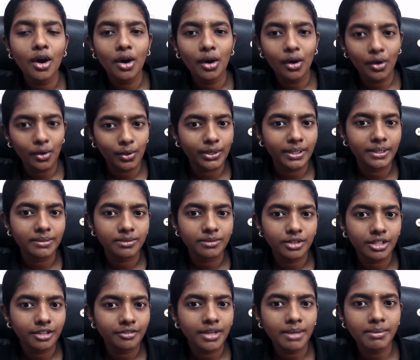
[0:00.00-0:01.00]
okay, so
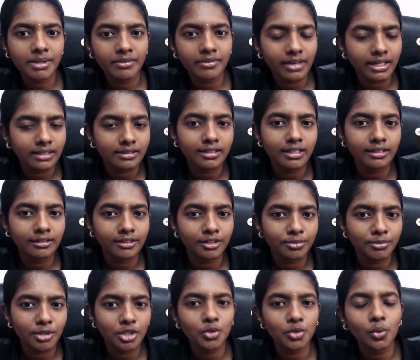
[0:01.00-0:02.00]
if I'm investing this
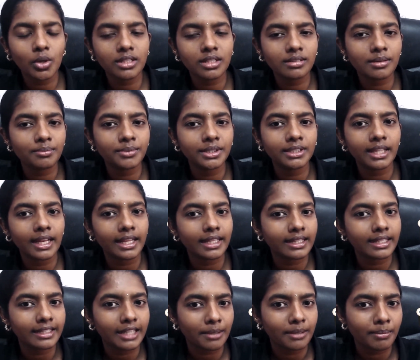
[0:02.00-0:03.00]
much, what is something that I can
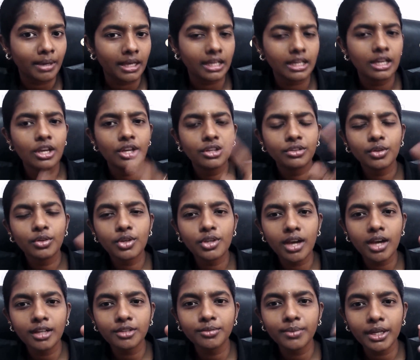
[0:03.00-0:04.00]
get back? So
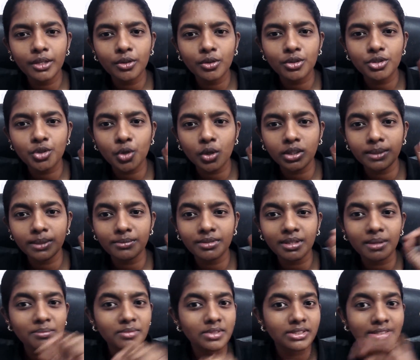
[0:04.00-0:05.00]
here's where you'll show them
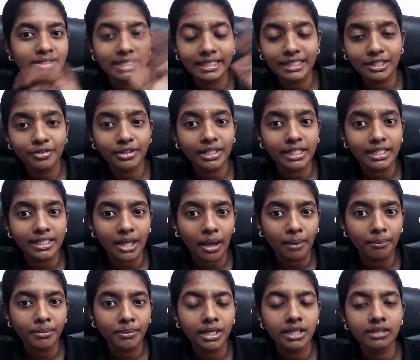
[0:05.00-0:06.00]
some significant
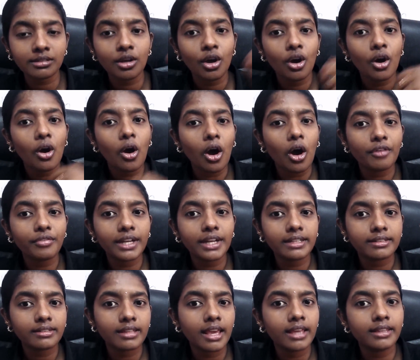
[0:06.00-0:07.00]
numbers of, let's
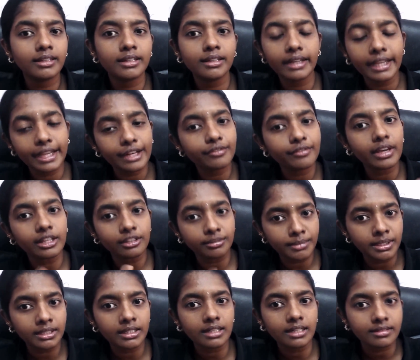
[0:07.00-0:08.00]
say, the
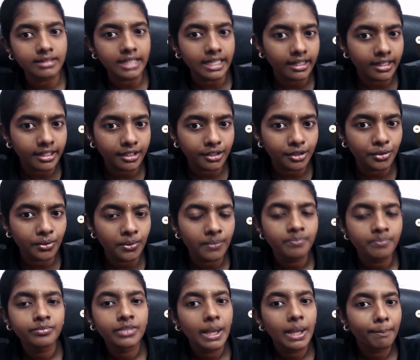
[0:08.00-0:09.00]
investment that's needed in you,
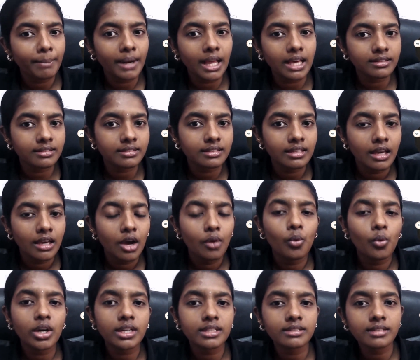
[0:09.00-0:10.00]
plus
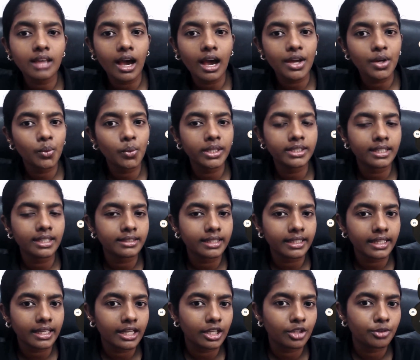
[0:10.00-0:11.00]
what is the ROI that they
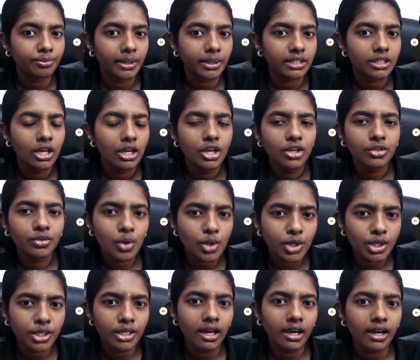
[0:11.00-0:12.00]
can expect. So
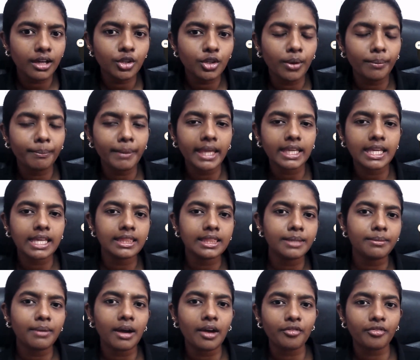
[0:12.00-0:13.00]
here you're making
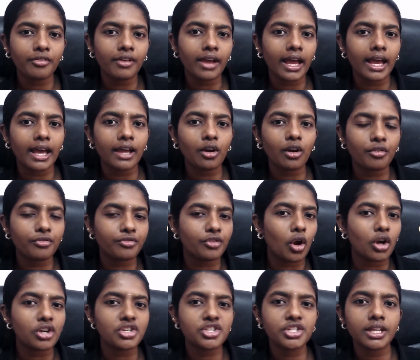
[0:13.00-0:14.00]
them aware of
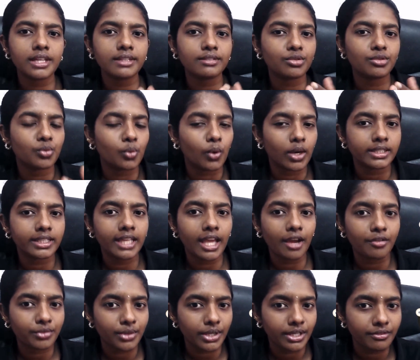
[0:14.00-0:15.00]
not just what they have
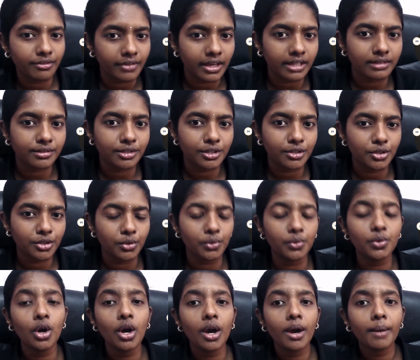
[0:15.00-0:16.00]
to invest in
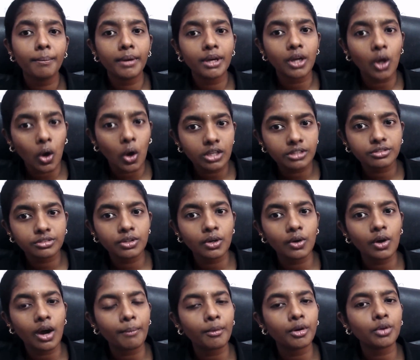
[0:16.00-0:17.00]
you, but also
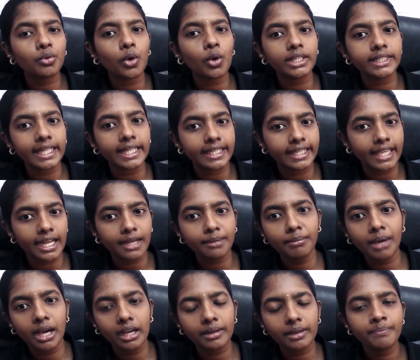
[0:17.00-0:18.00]
about what they get
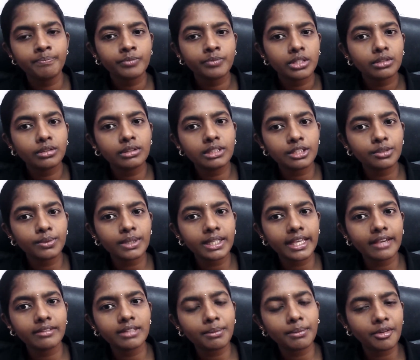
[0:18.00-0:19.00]
back. So this will
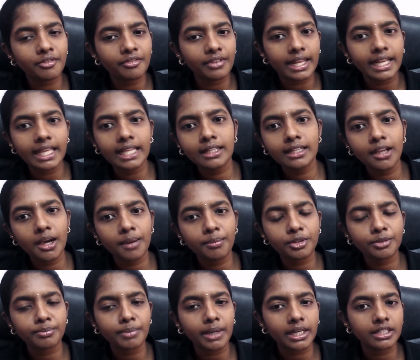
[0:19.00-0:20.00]
give them a very clear
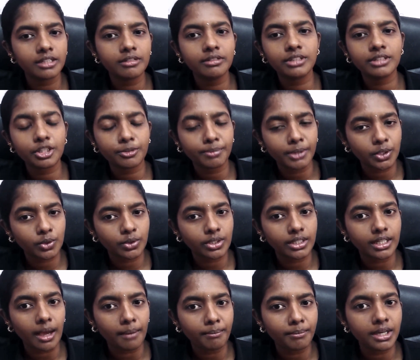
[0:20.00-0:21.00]
perspective with respect to the
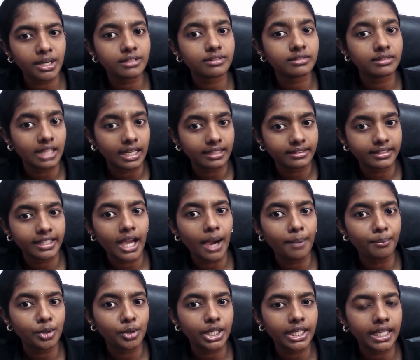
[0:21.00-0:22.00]
numbers that they are
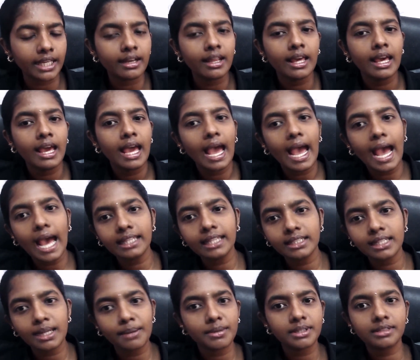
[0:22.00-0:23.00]
putting in and the
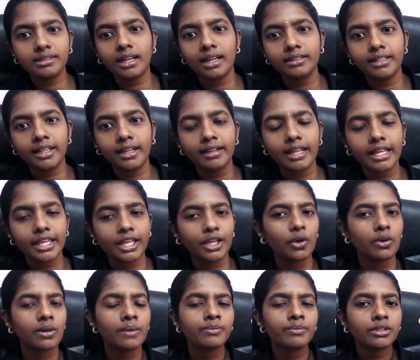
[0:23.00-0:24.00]
numbers that they are taking
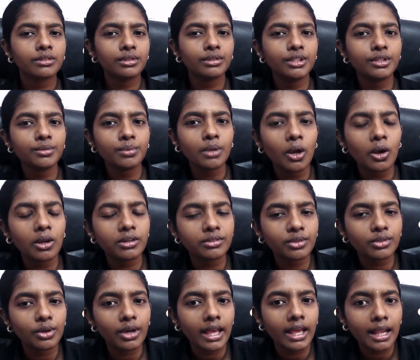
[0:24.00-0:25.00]
out. So this will
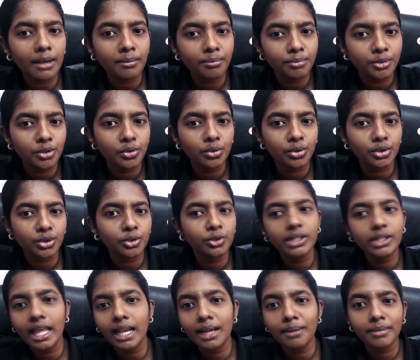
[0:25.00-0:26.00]
also help you to
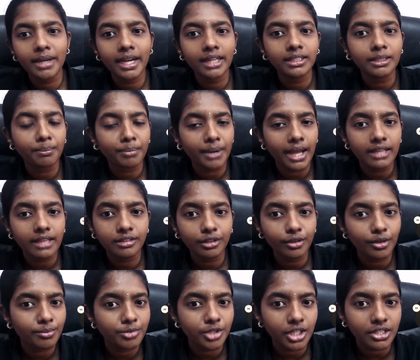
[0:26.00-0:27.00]
eliminate the pricing
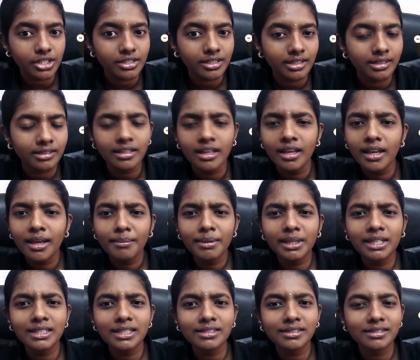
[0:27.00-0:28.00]
objections,
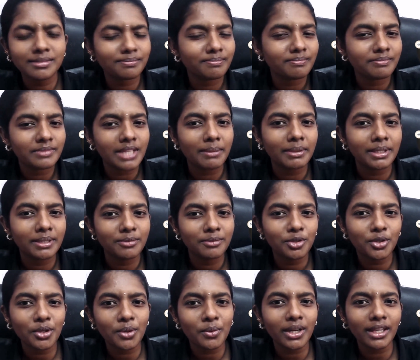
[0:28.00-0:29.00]
because you
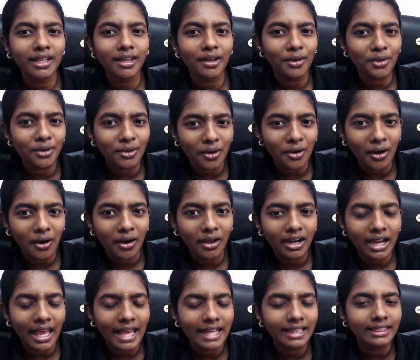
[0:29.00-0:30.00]
don't want to get on a call
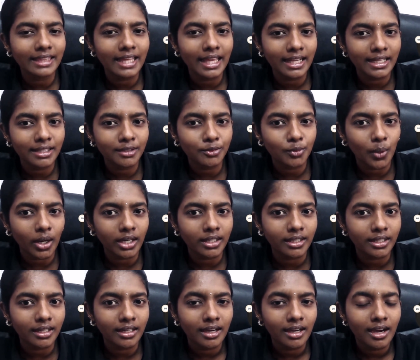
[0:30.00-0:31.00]
and then wonder,